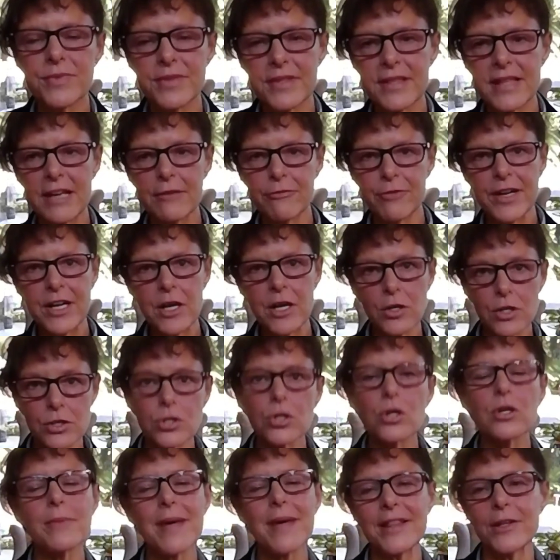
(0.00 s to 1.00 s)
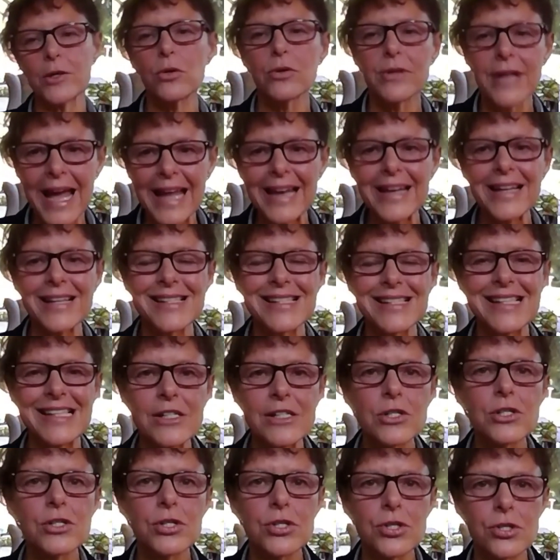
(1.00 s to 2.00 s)
if we're going to talk about the organics
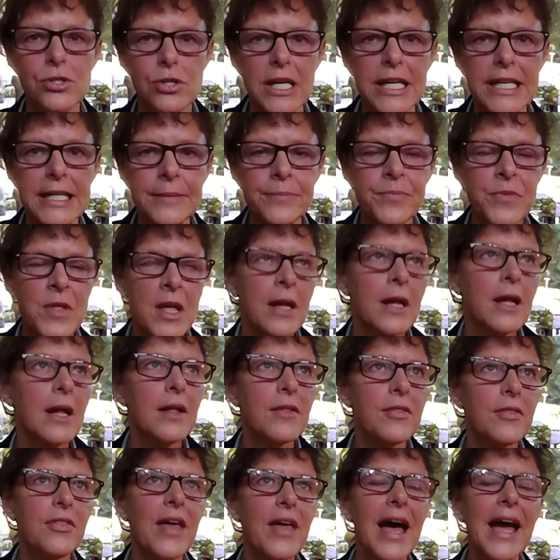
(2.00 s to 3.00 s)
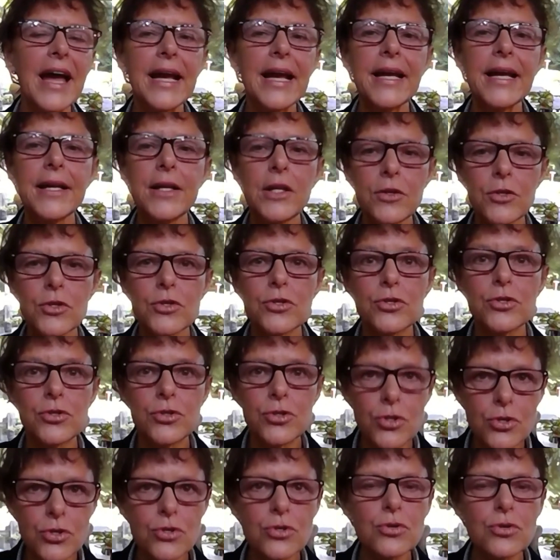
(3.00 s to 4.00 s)
industry, they
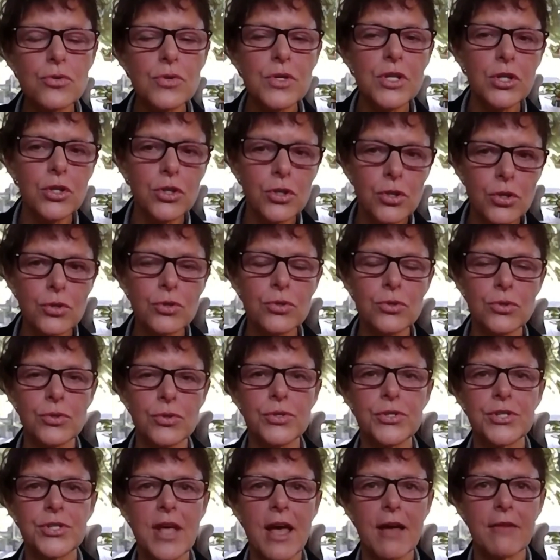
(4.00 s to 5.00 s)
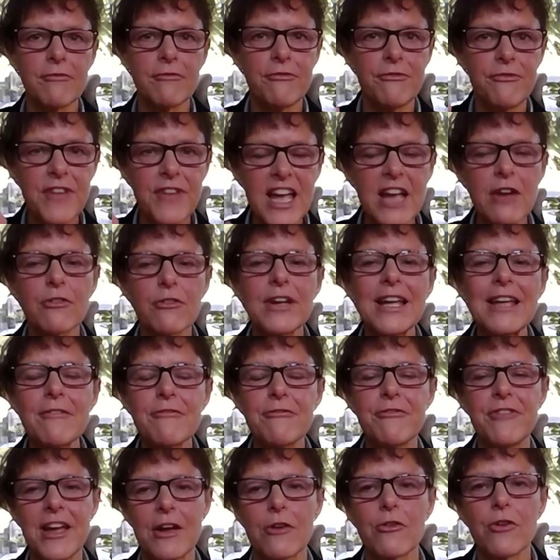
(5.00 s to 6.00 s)
do use a very,
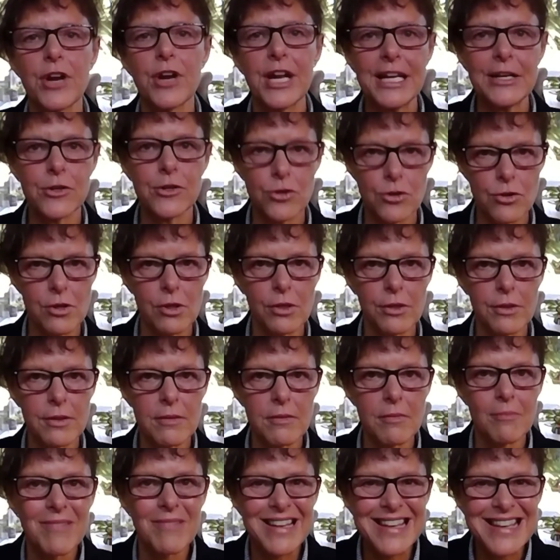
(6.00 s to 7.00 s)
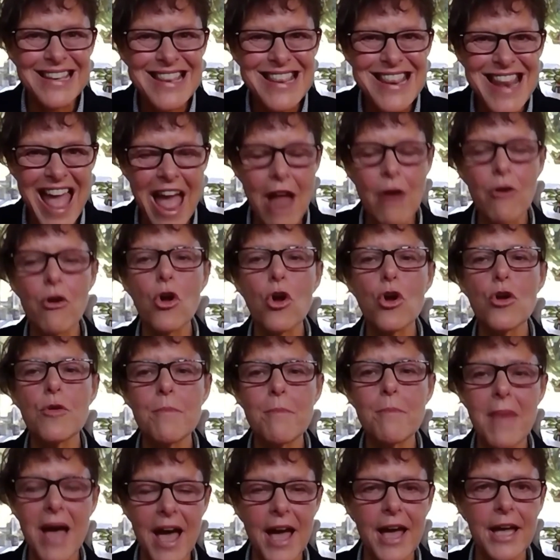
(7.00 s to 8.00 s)
very narrow
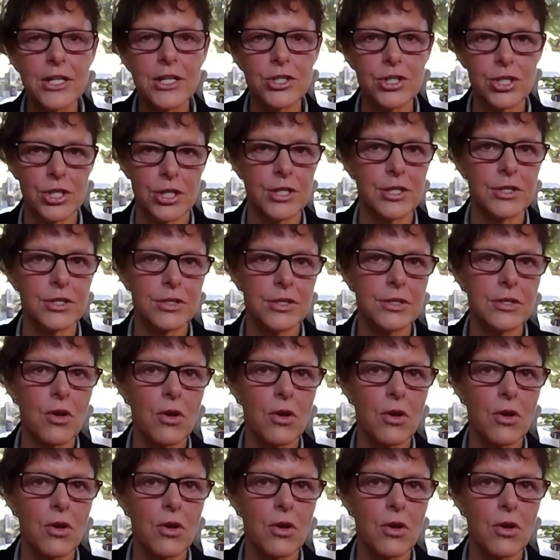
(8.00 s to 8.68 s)
margin